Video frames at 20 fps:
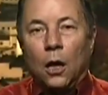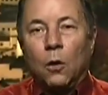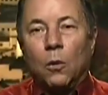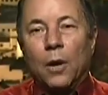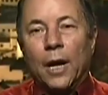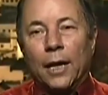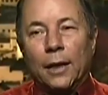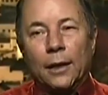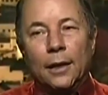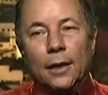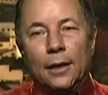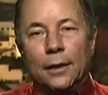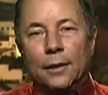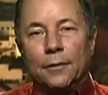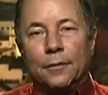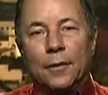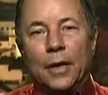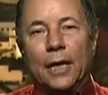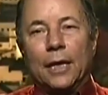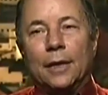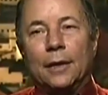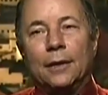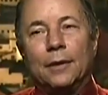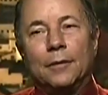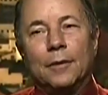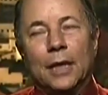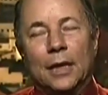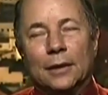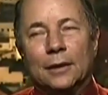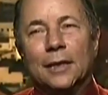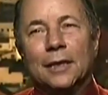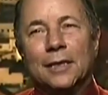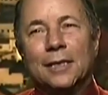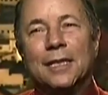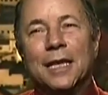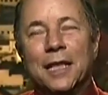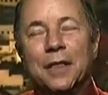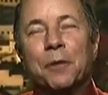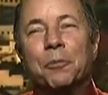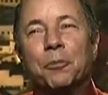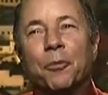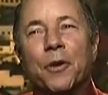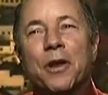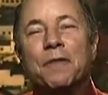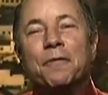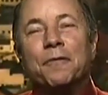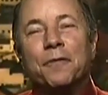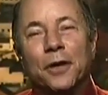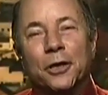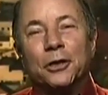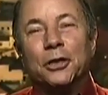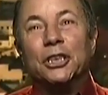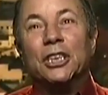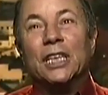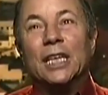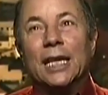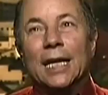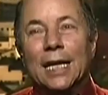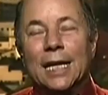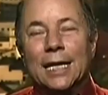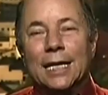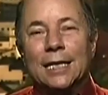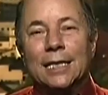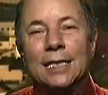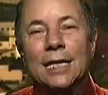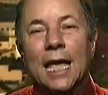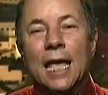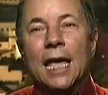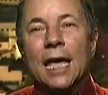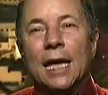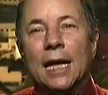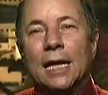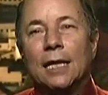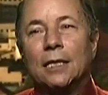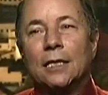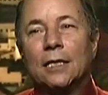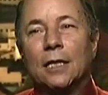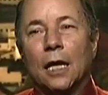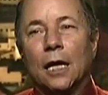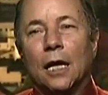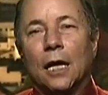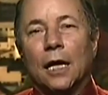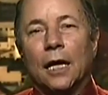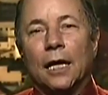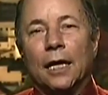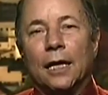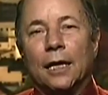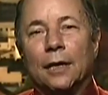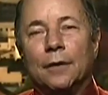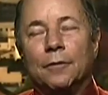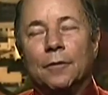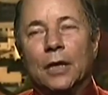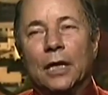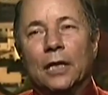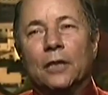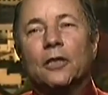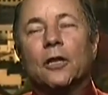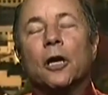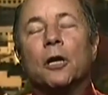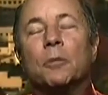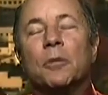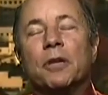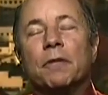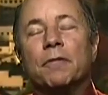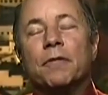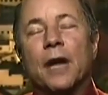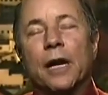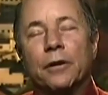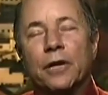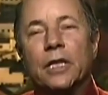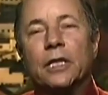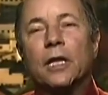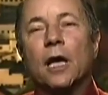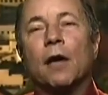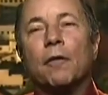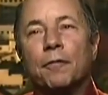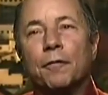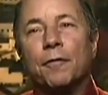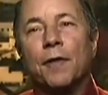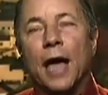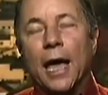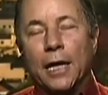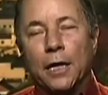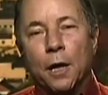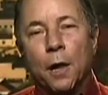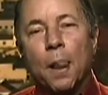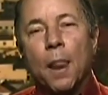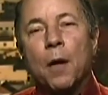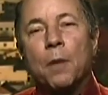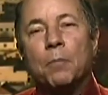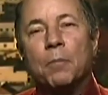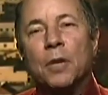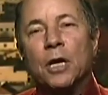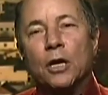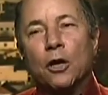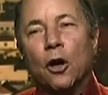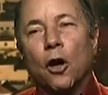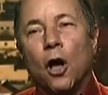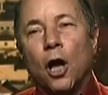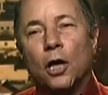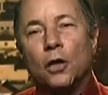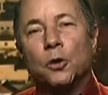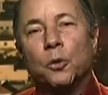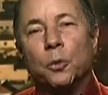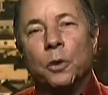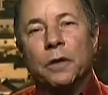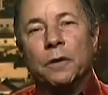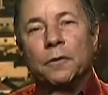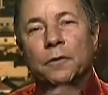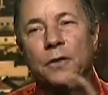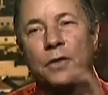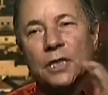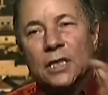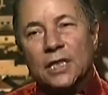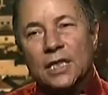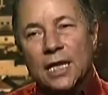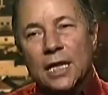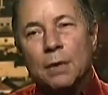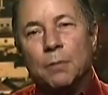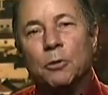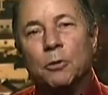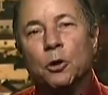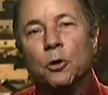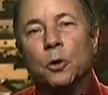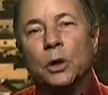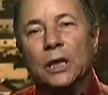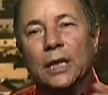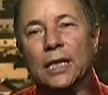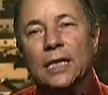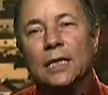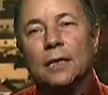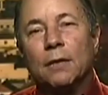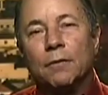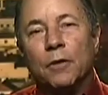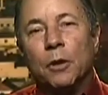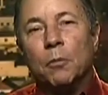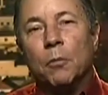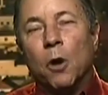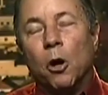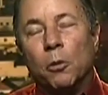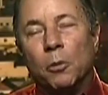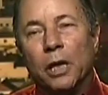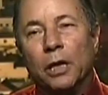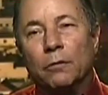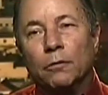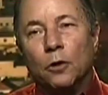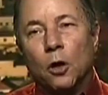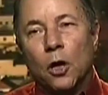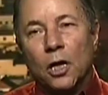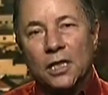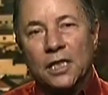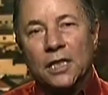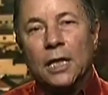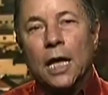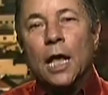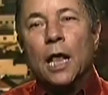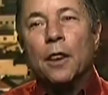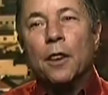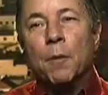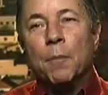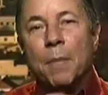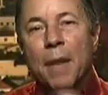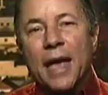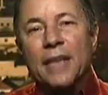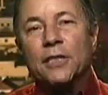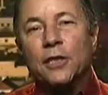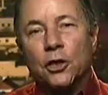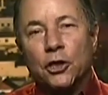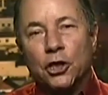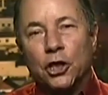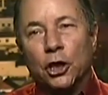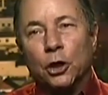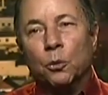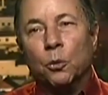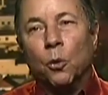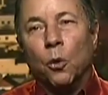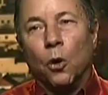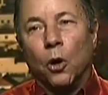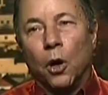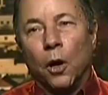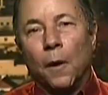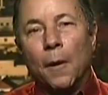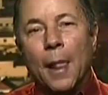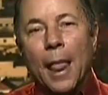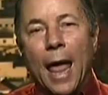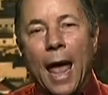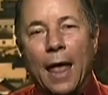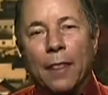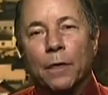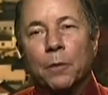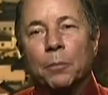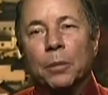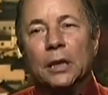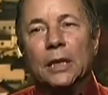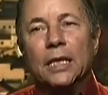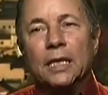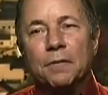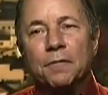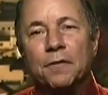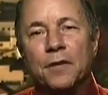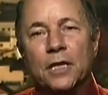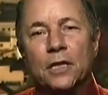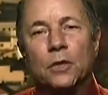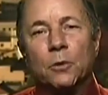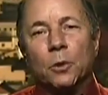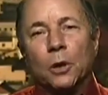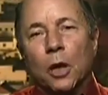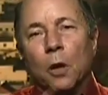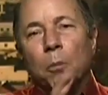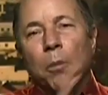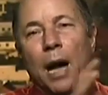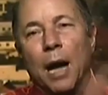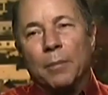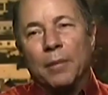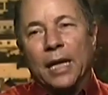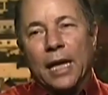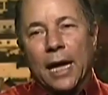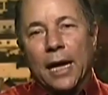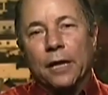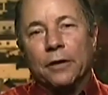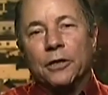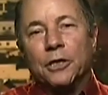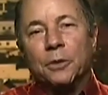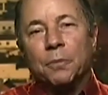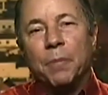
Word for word: Well, let's see. The brief version is it's going to be a very tough fight because we've seemed to, at least at the moment, have lost the messaging war, and the belief is, well, Obamacare is